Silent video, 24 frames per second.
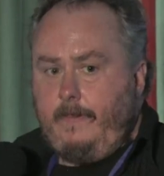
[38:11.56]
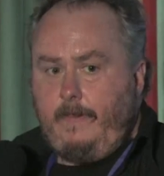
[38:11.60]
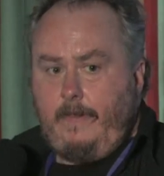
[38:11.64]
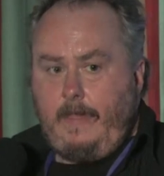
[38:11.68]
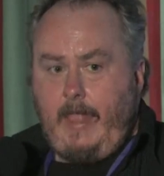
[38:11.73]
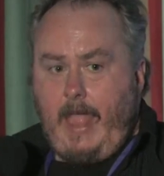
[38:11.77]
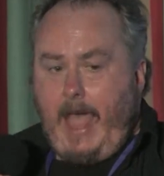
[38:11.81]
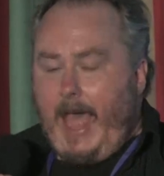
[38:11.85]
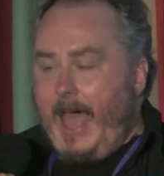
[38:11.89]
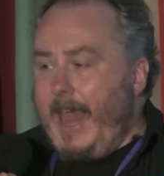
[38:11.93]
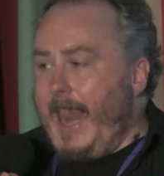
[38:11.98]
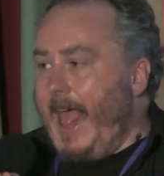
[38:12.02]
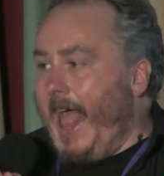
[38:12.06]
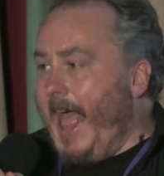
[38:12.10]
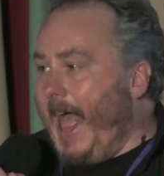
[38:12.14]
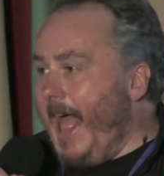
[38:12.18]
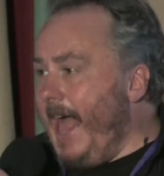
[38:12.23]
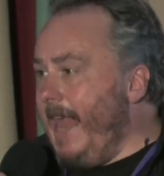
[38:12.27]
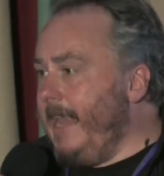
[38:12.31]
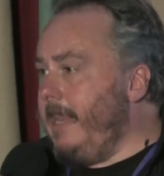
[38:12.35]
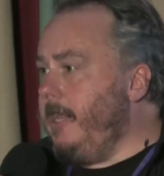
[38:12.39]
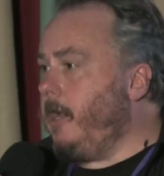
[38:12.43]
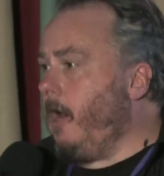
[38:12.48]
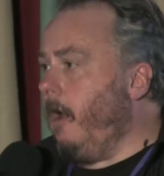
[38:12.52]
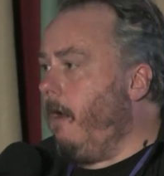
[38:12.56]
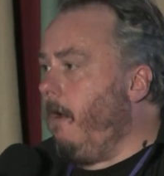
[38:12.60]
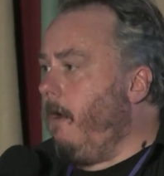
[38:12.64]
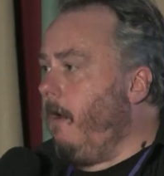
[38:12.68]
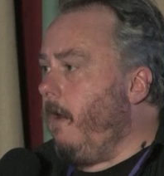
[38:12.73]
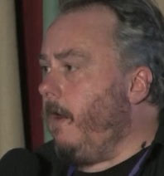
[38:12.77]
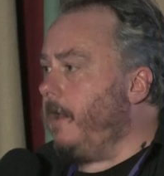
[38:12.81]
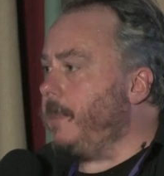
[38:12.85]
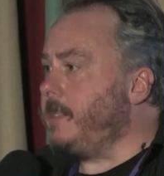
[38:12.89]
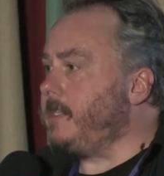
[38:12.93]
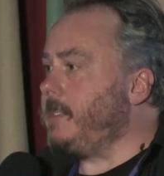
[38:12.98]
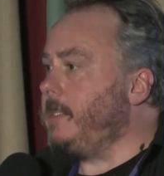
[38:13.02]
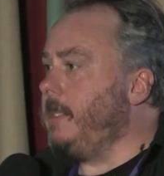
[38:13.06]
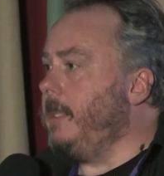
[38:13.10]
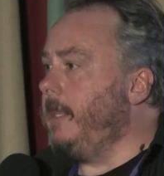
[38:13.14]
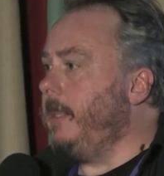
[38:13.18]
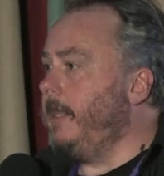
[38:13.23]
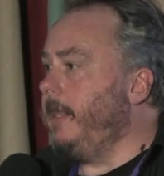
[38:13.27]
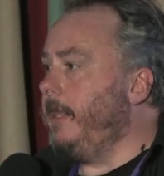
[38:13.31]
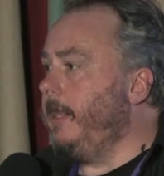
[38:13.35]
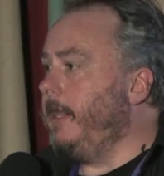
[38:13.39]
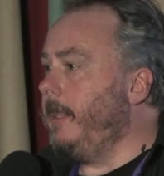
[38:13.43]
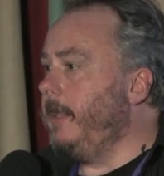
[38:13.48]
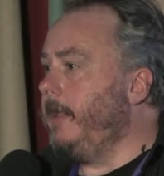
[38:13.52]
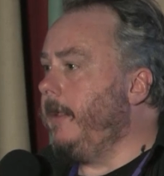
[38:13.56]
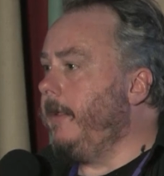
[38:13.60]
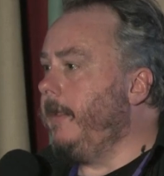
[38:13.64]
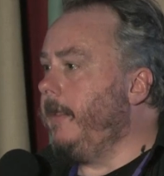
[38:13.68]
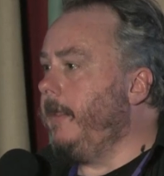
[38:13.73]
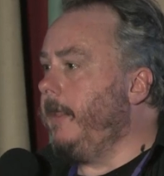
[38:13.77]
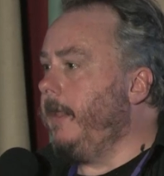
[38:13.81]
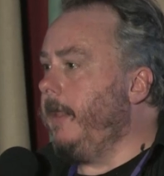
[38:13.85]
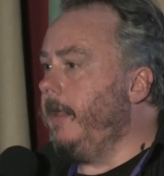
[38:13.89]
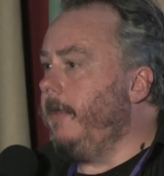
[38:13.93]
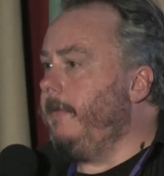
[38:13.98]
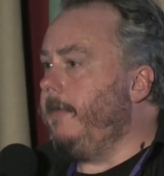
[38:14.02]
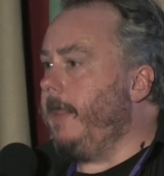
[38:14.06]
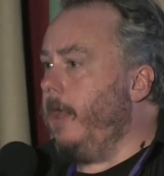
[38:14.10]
At any cost, they